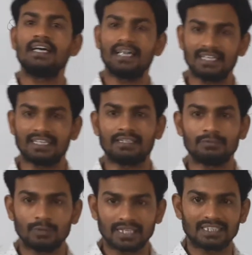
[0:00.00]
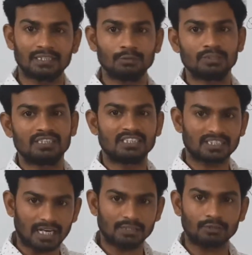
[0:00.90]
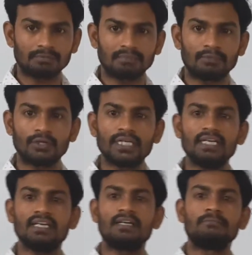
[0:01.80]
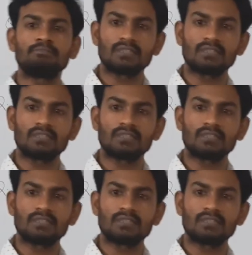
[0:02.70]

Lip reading: Ne, where Q is the charge of the body,